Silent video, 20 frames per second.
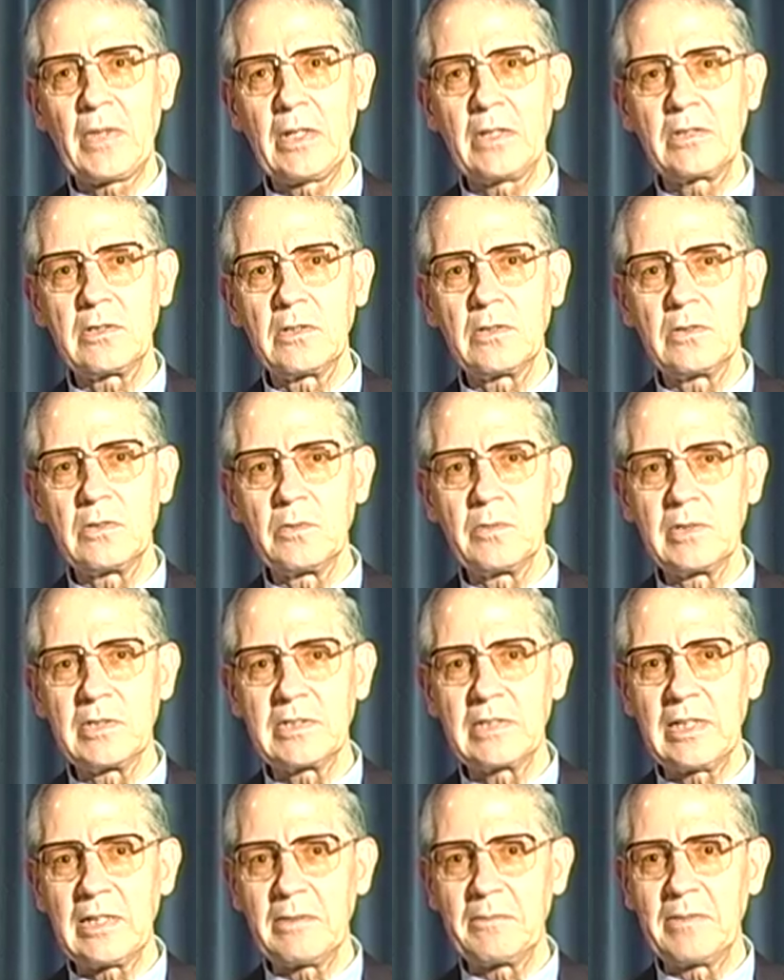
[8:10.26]
So do we
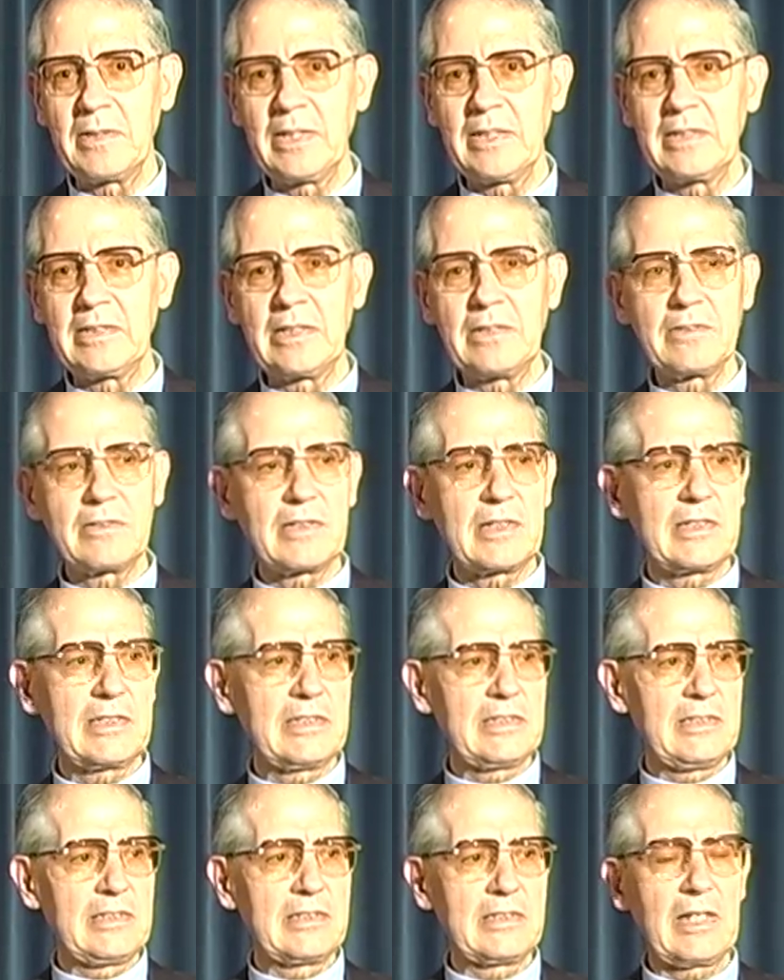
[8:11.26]
celebrate the
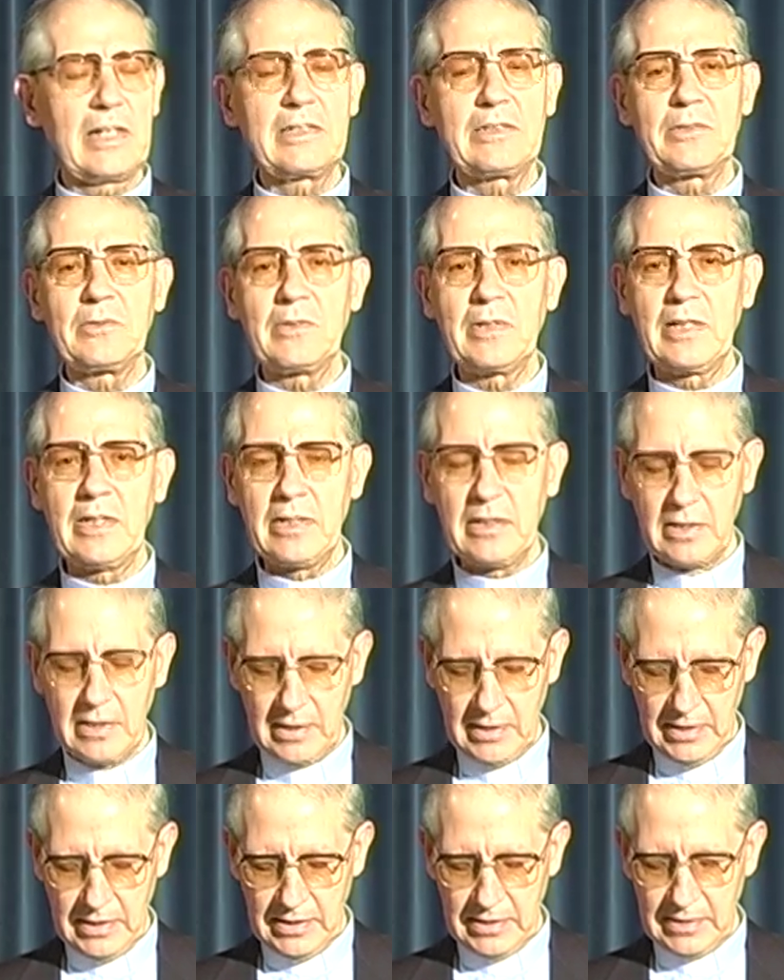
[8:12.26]
Eucharist in such a way
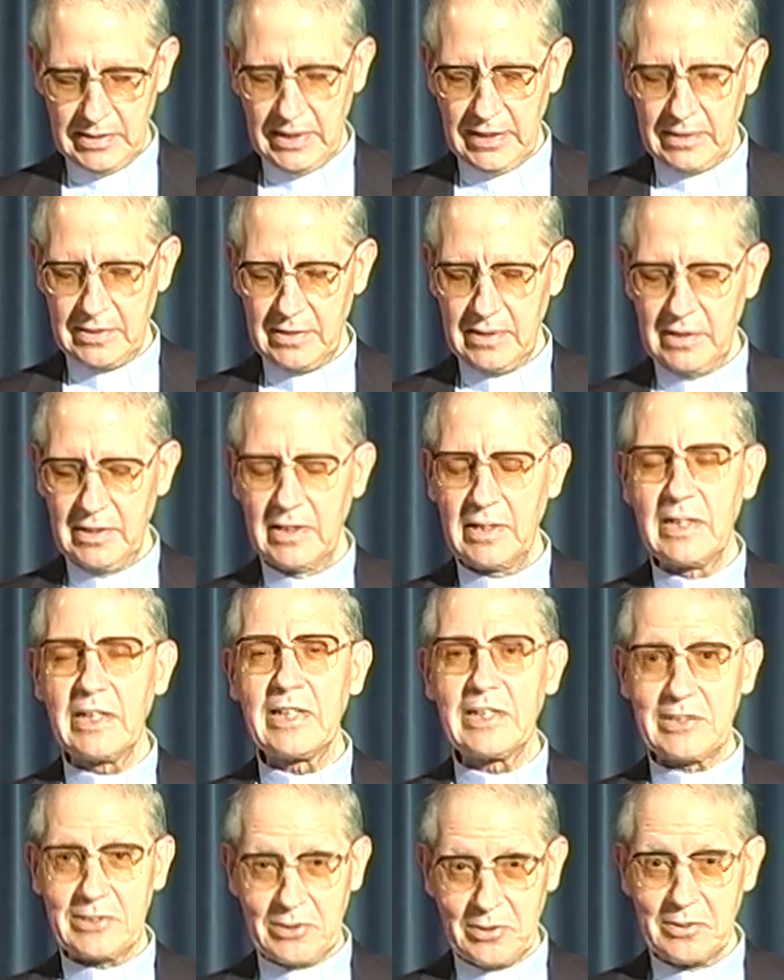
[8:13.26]
that
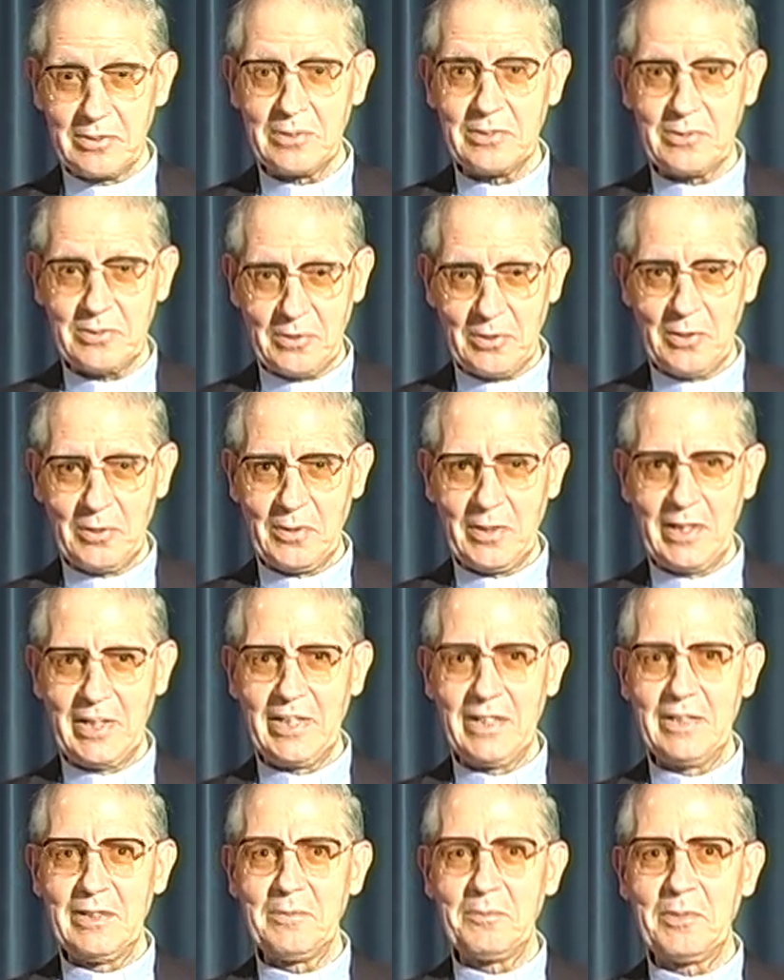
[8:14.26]
it's good to go
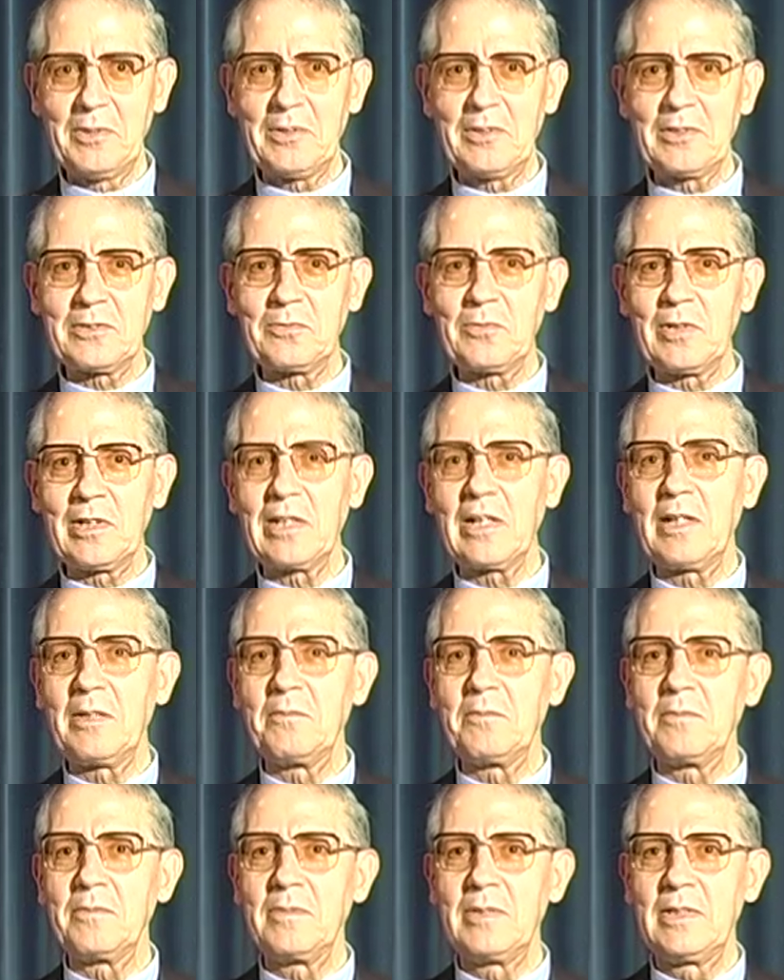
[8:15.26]
there because we
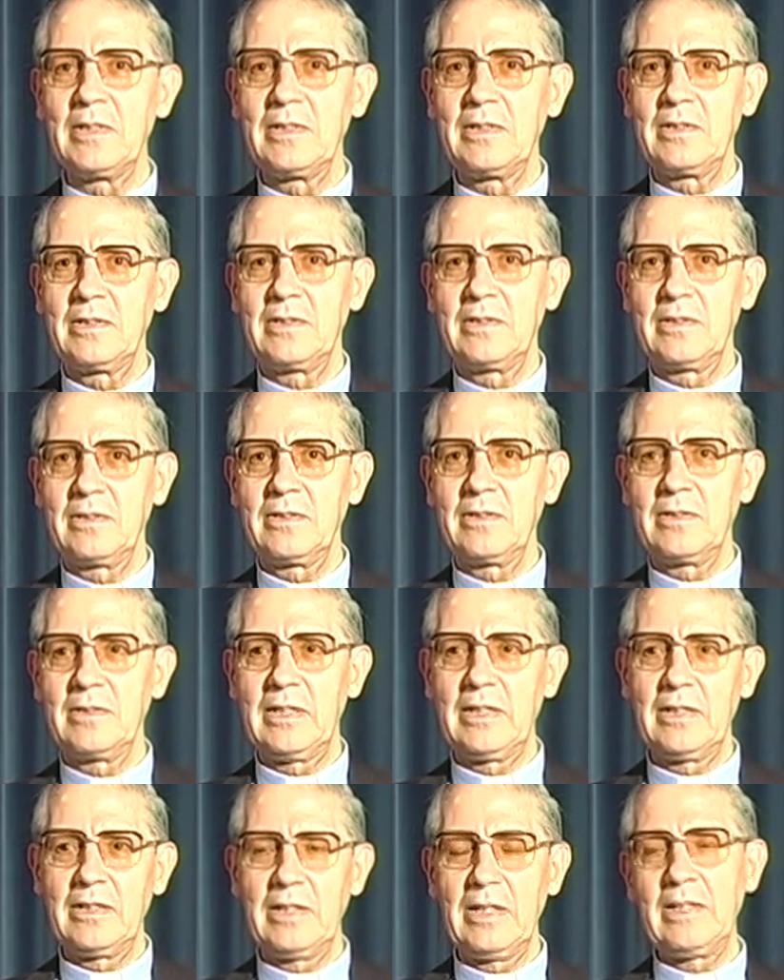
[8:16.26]
come
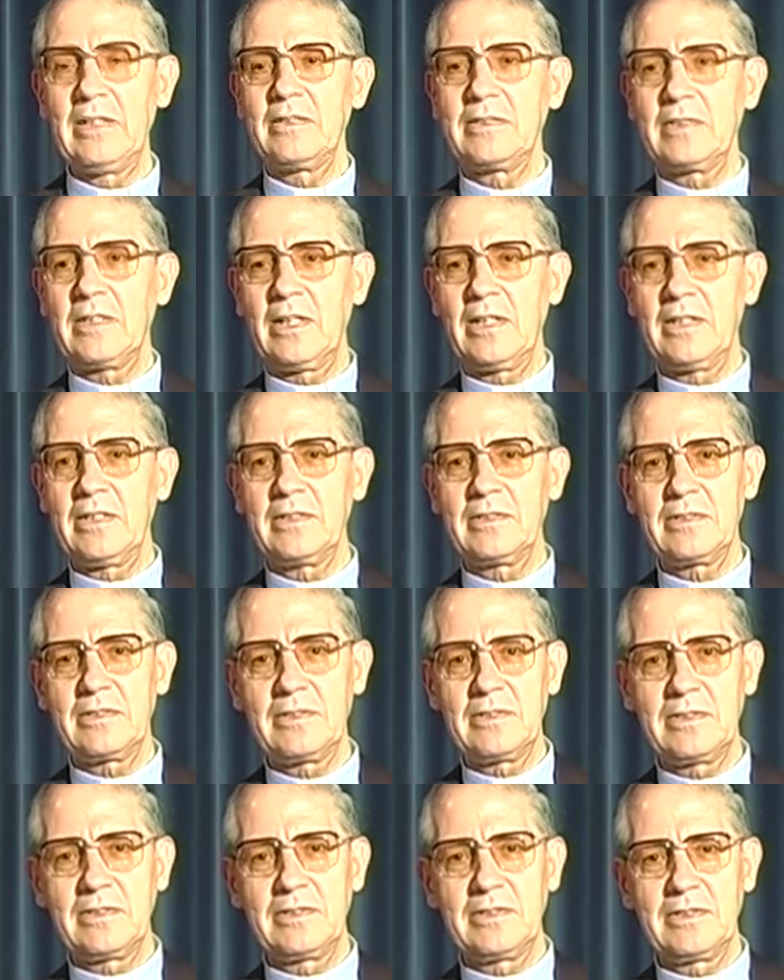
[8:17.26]
energized,
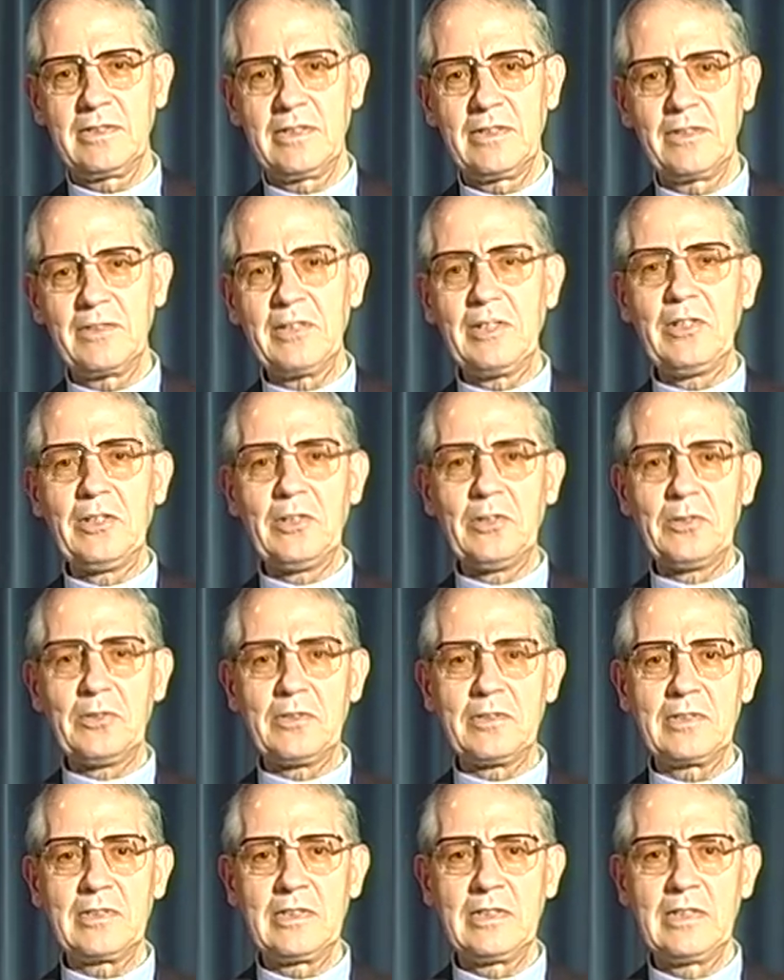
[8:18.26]

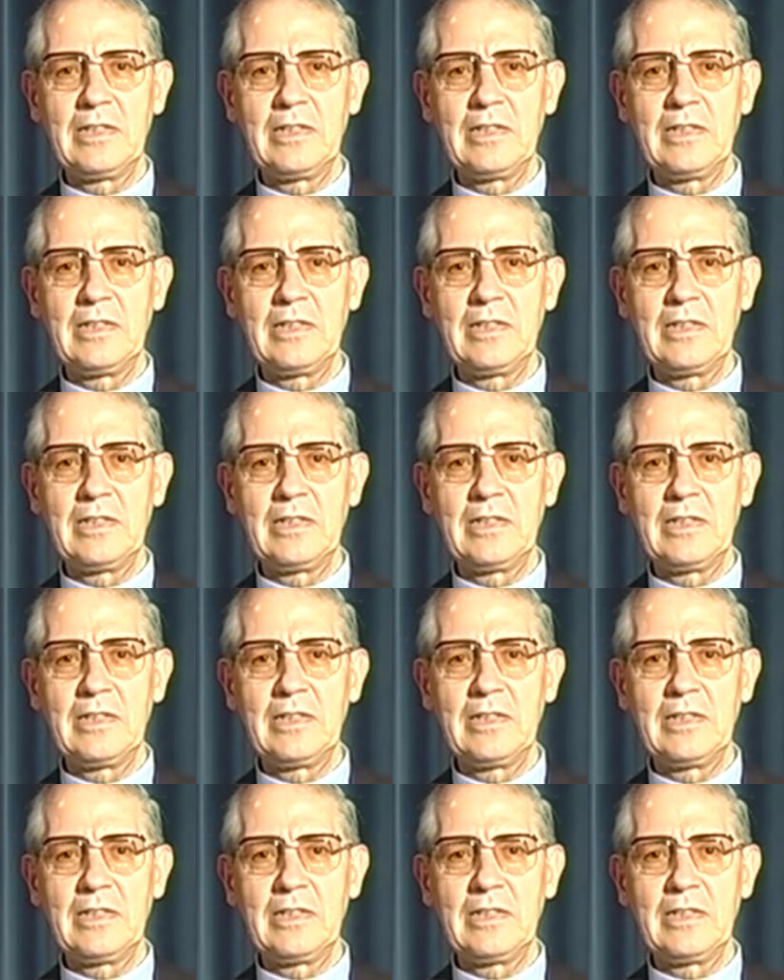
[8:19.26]
renewed,